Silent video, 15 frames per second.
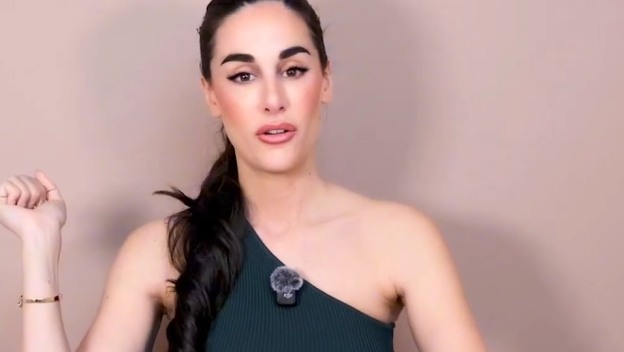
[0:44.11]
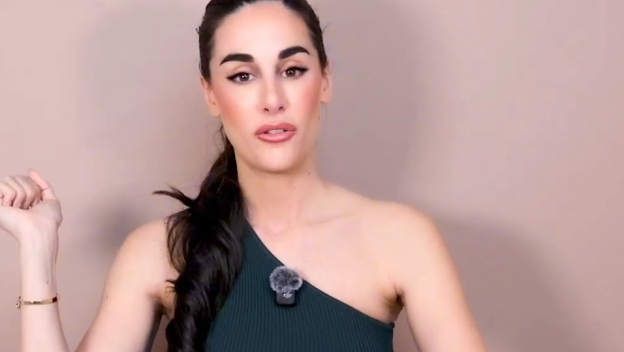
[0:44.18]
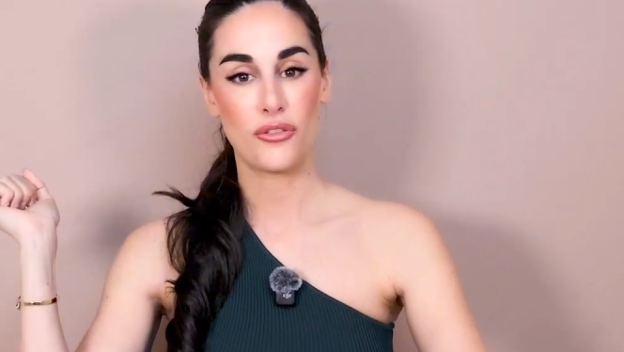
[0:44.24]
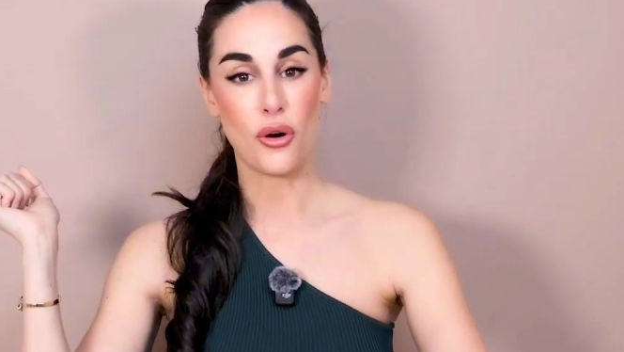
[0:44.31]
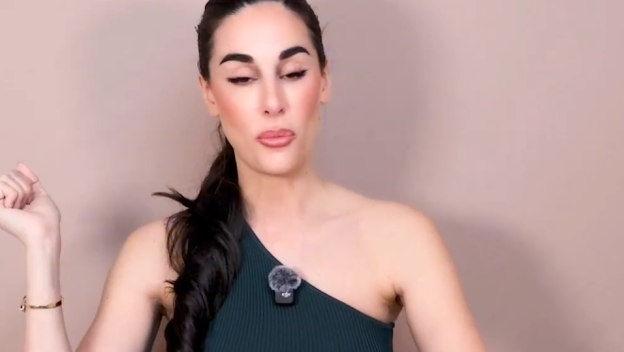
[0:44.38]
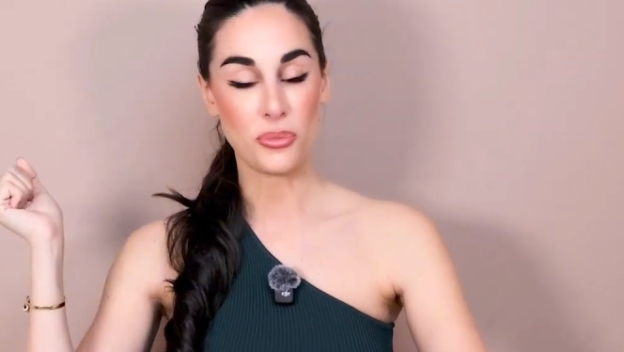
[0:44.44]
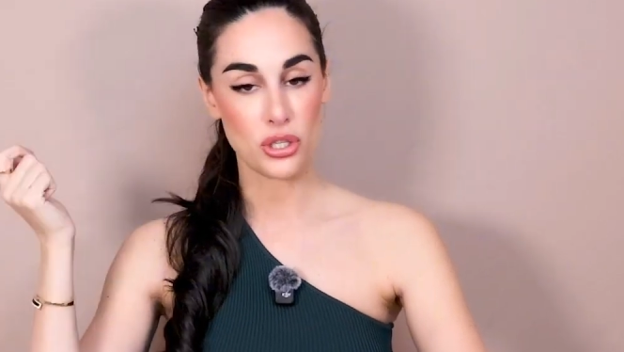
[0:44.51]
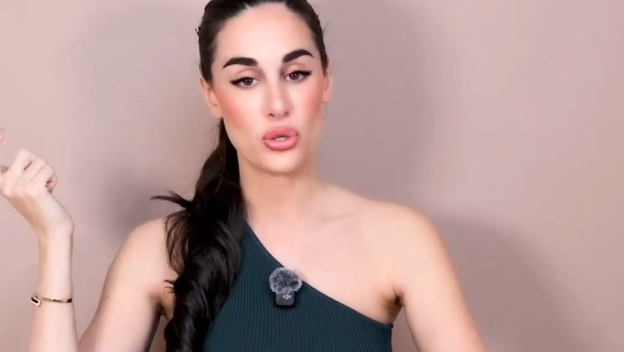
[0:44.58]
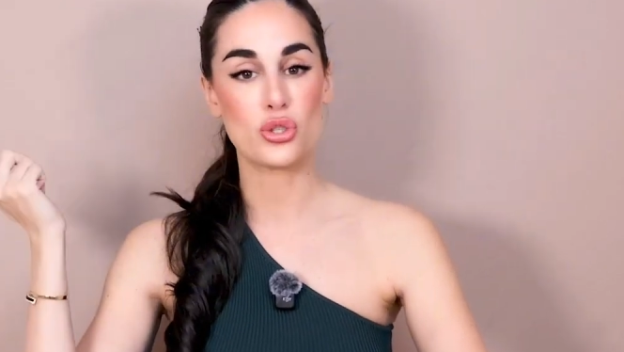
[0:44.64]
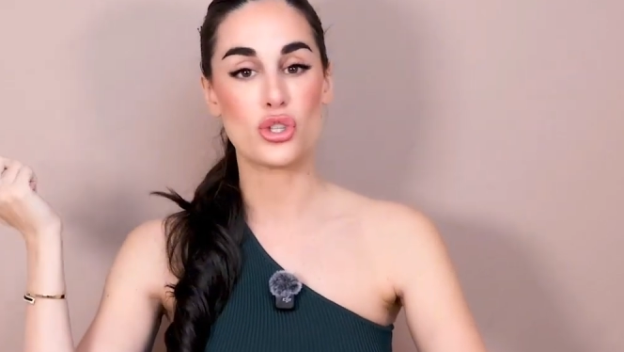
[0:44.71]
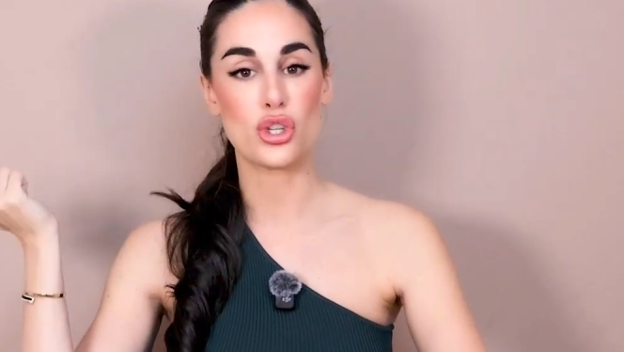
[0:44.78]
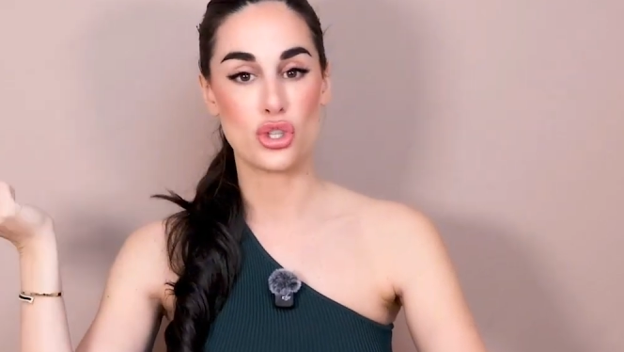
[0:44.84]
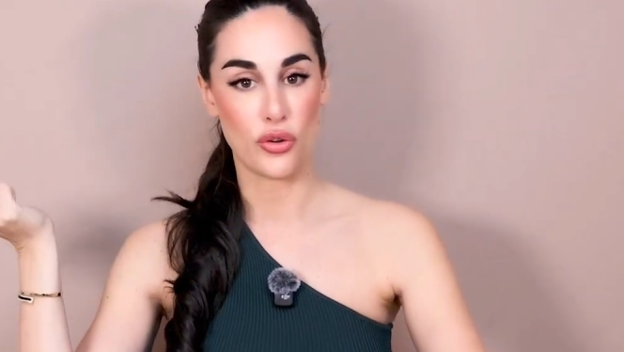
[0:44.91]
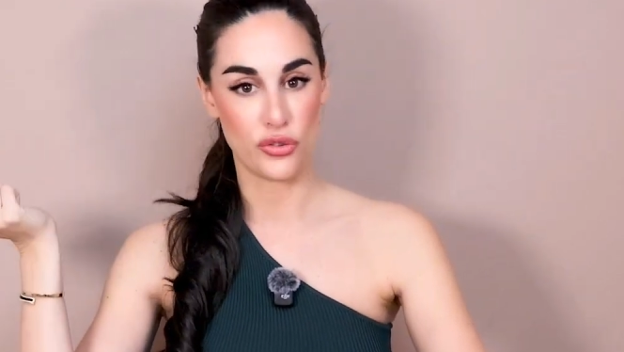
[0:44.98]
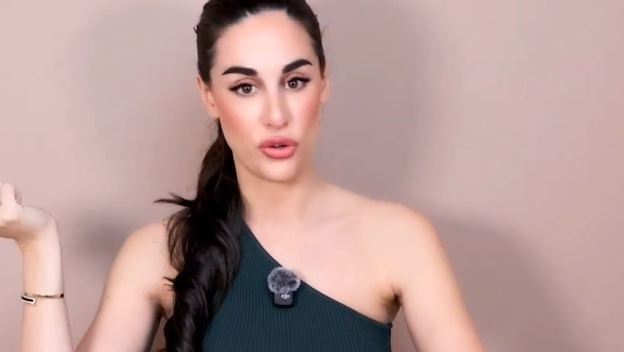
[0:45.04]
from the
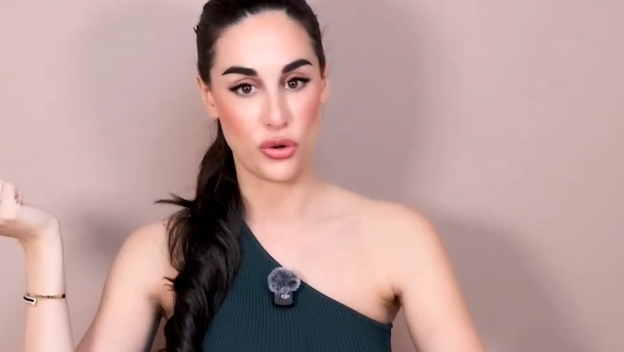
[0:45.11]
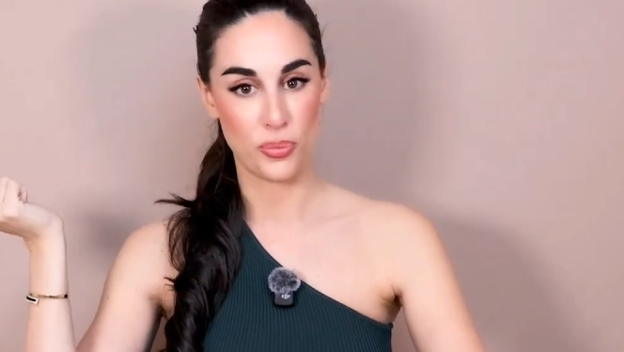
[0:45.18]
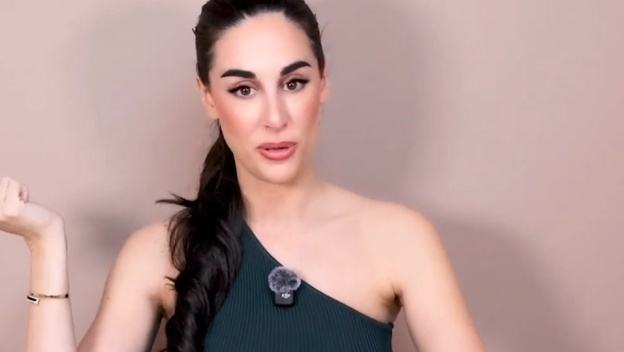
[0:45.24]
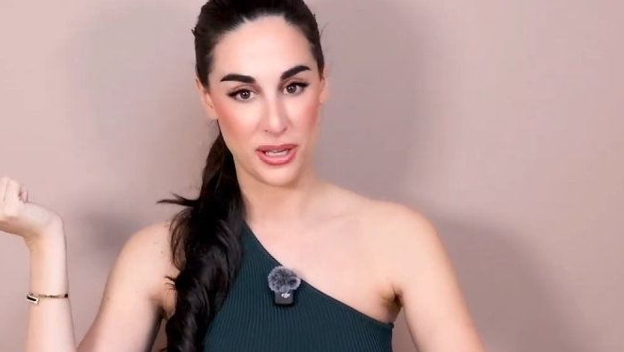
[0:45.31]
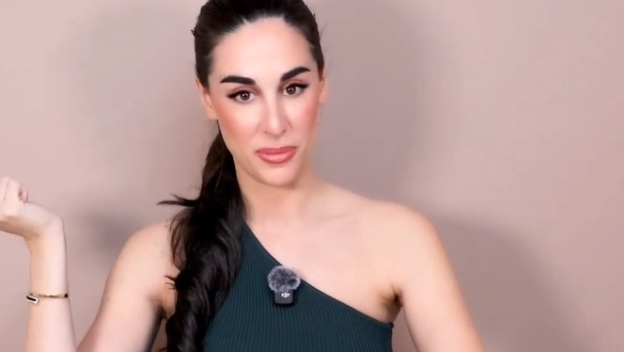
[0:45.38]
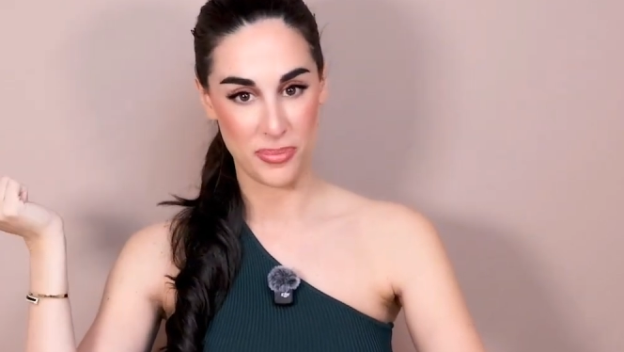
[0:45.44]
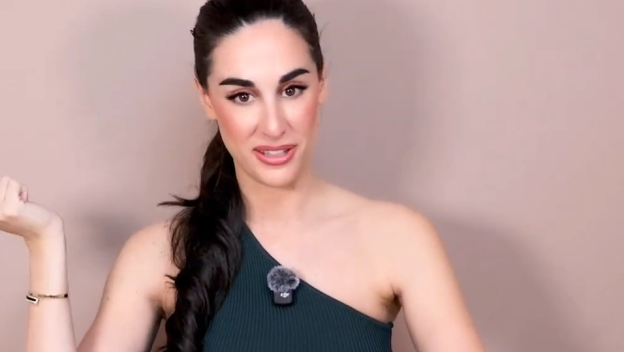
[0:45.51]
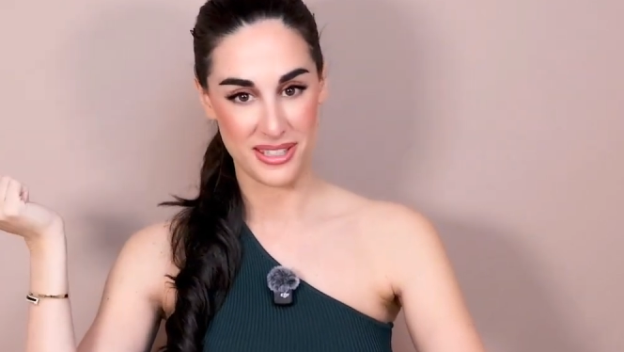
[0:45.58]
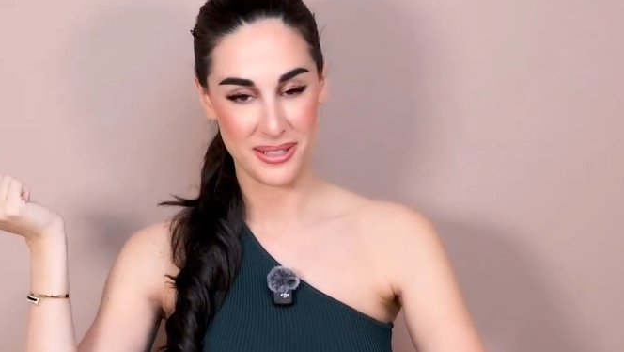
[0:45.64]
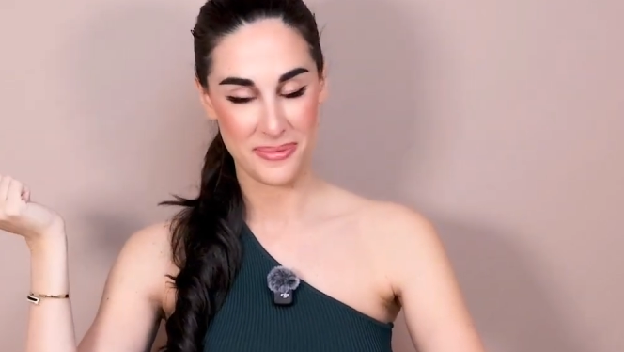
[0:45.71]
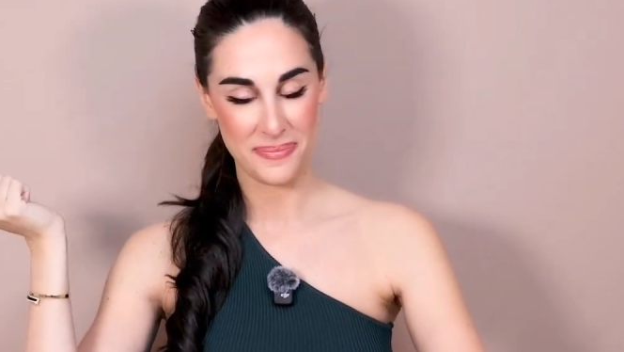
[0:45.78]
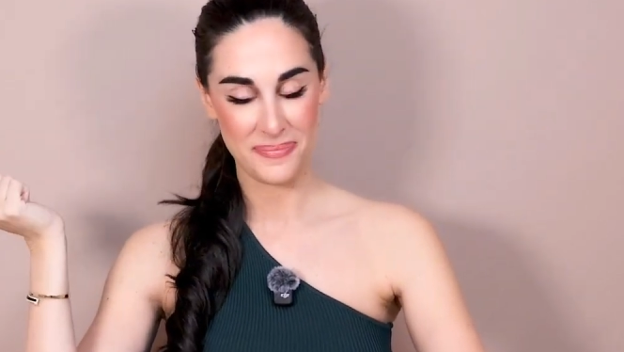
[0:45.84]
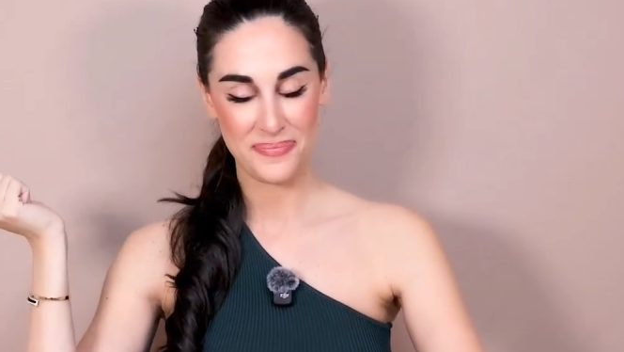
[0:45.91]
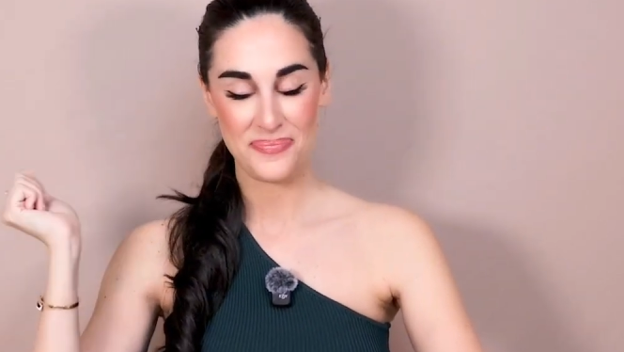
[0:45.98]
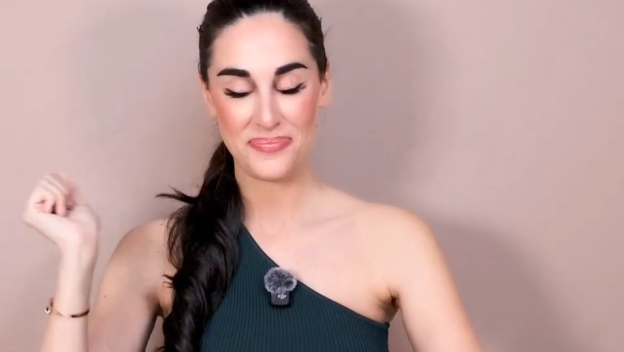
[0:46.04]
usage of your pigment?